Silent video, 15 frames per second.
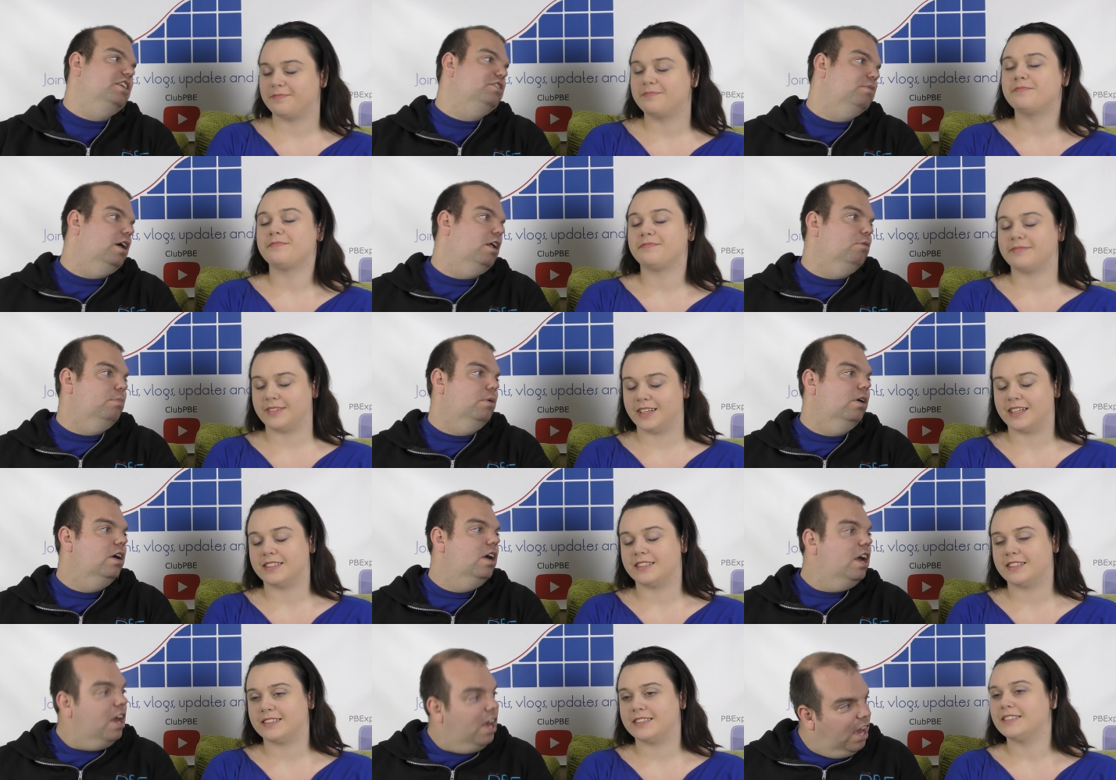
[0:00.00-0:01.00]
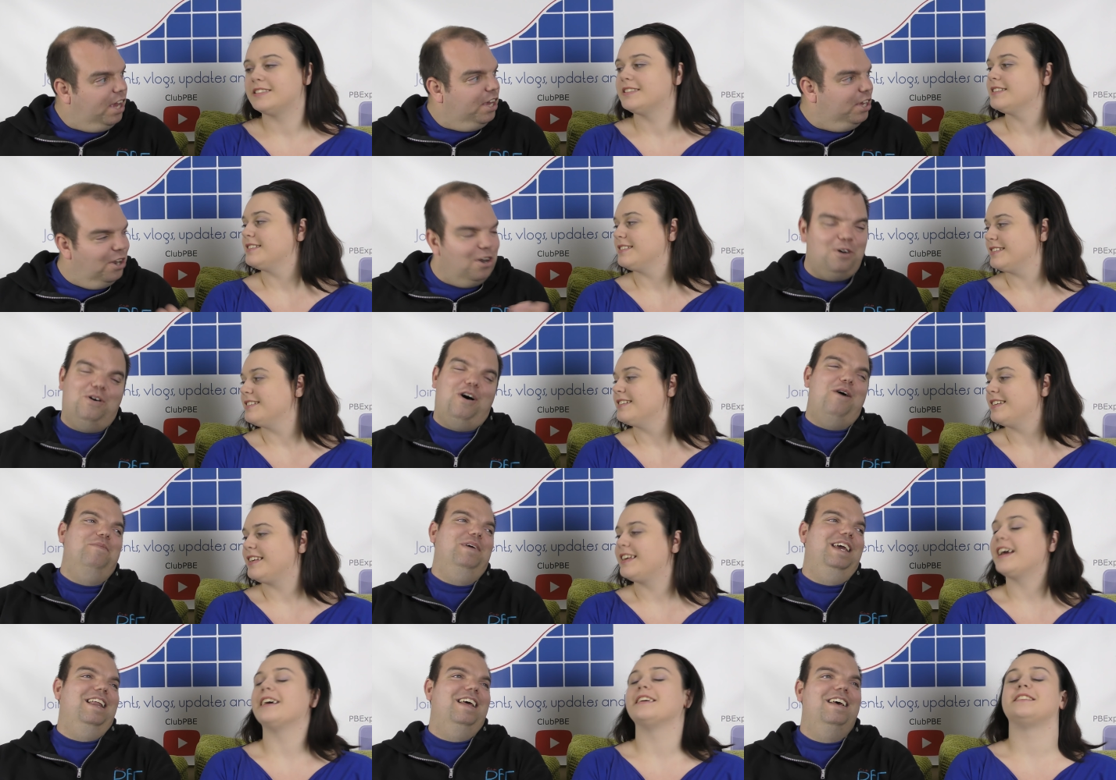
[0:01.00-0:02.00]
Speaker 1: it as well, but you know what I
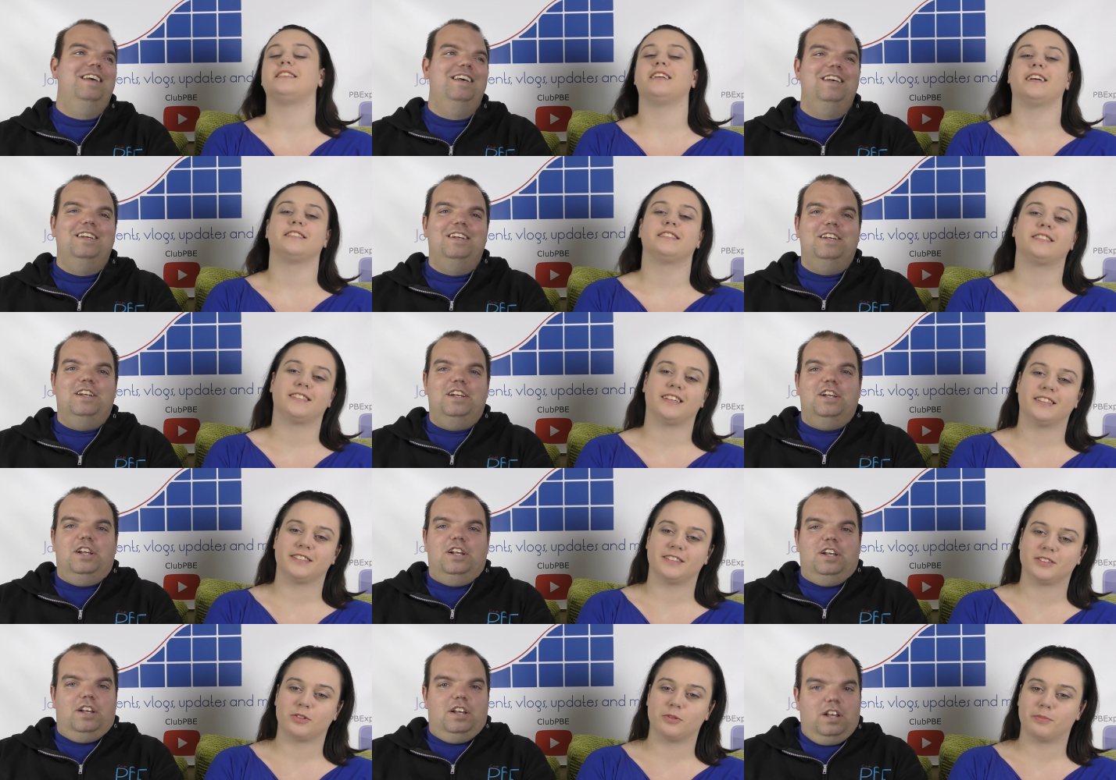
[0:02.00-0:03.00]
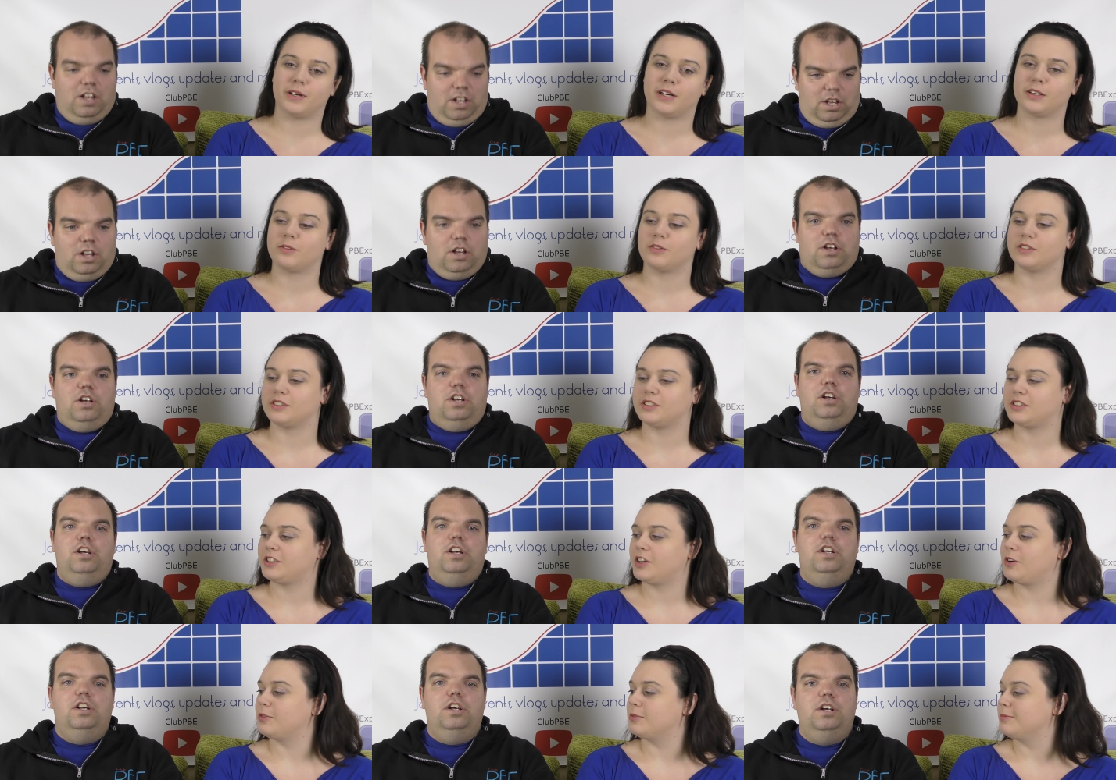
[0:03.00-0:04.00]
mean. Yes,
Speaker 2: yes, as it's going backwards.
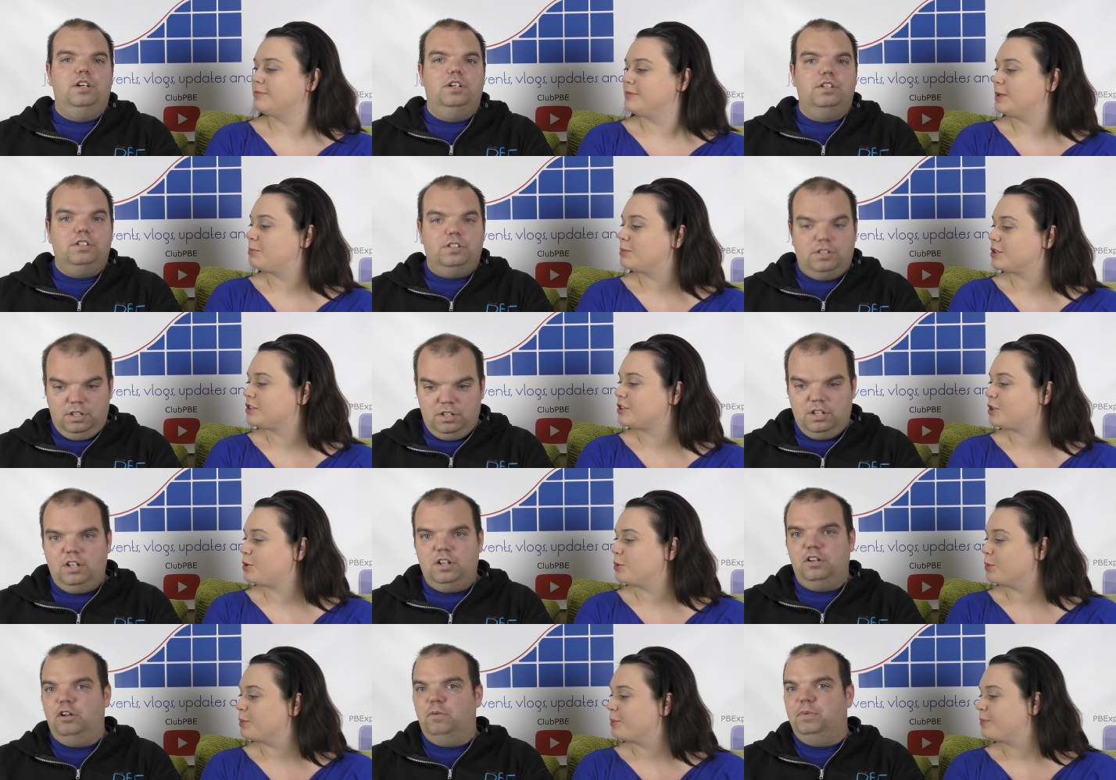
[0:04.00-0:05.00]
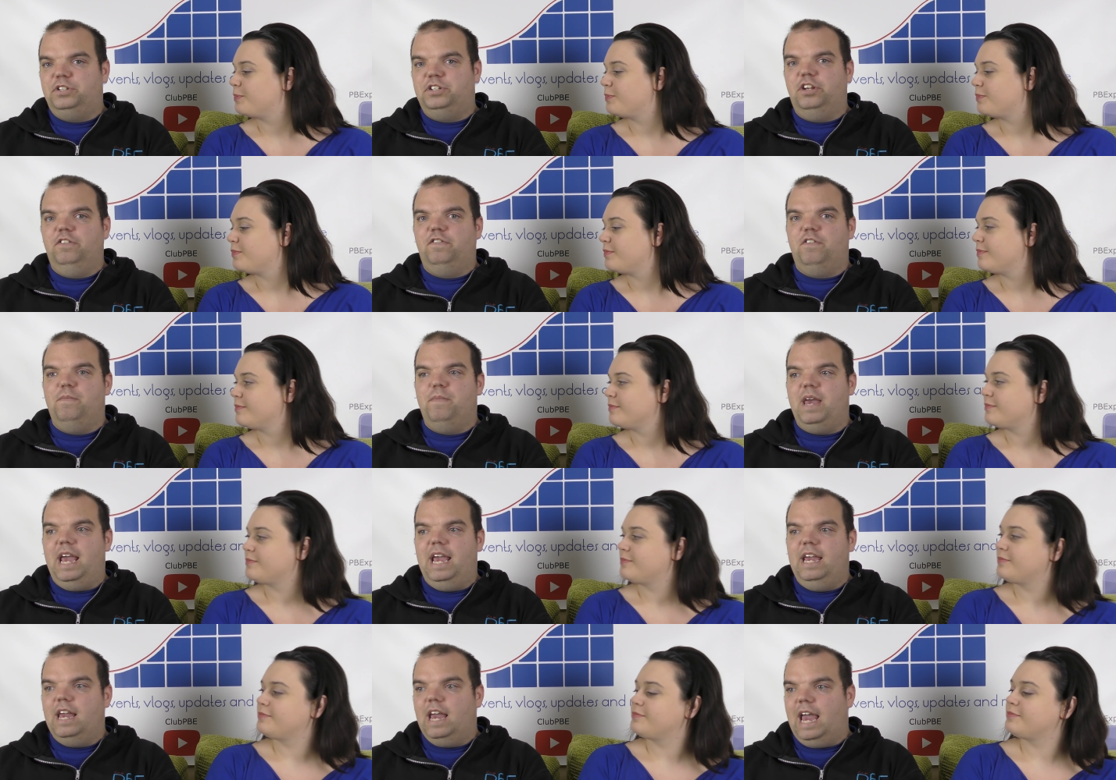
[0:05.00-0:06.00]
So, number two.
Speaker 1: Number two for
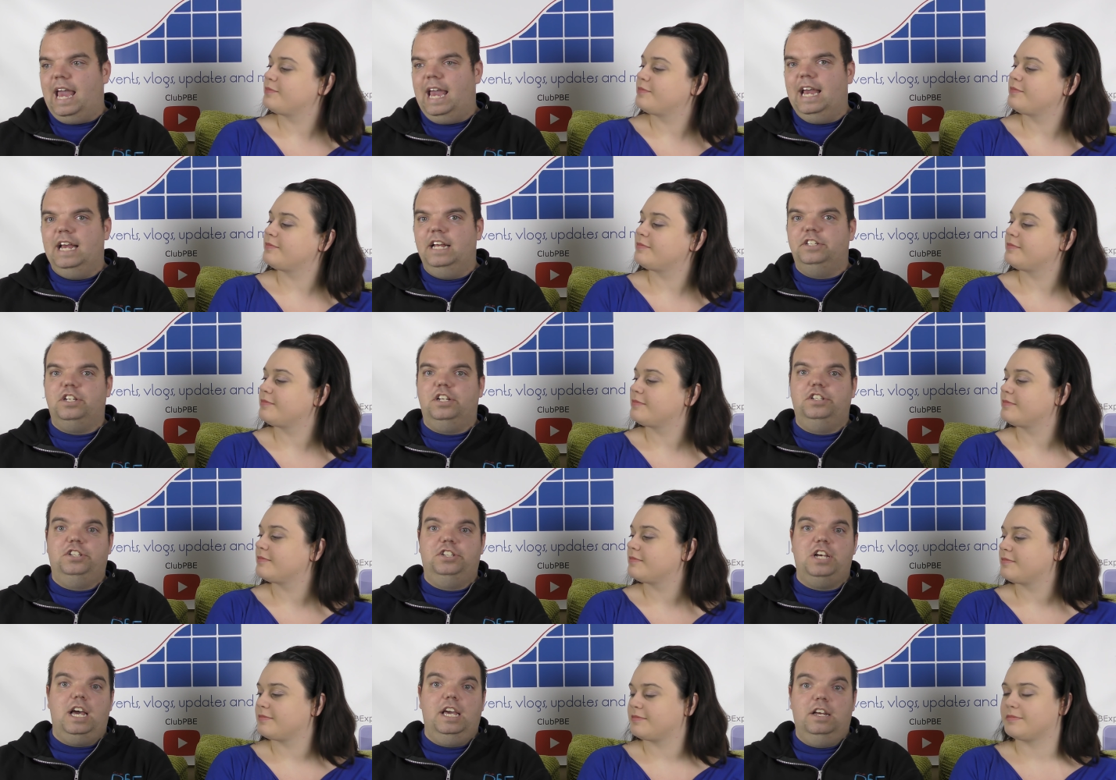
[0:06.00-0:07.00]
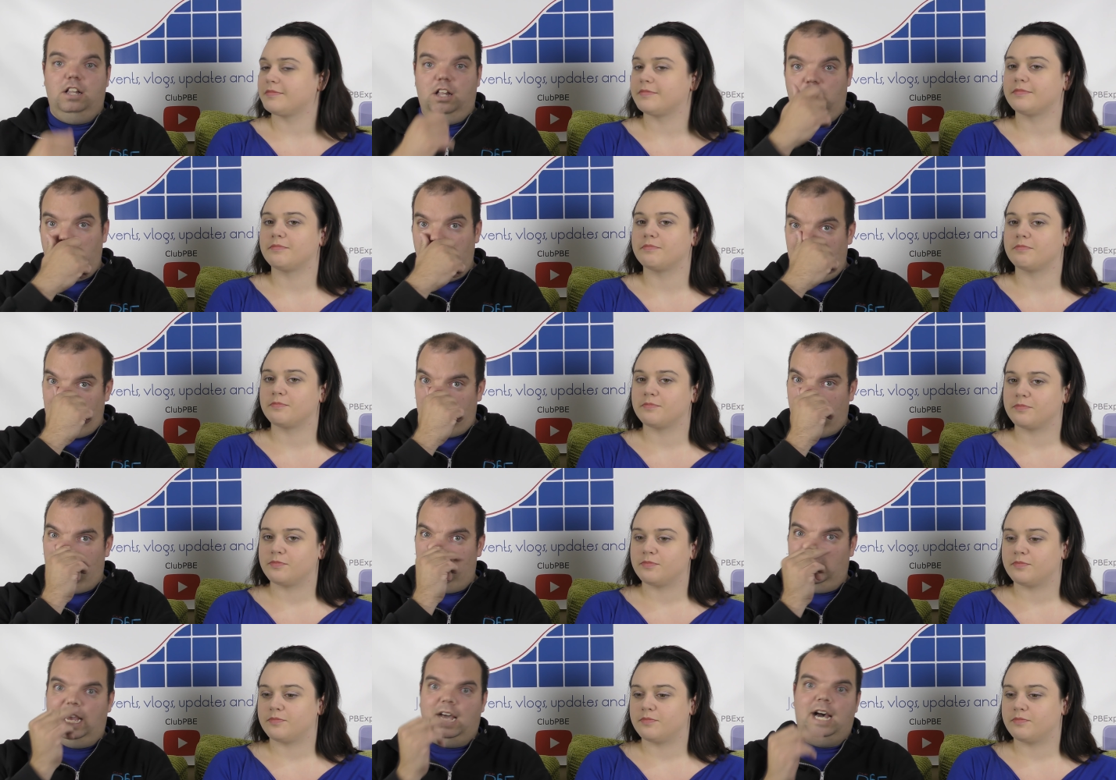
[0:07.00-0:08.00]
me is Cyclone at Coney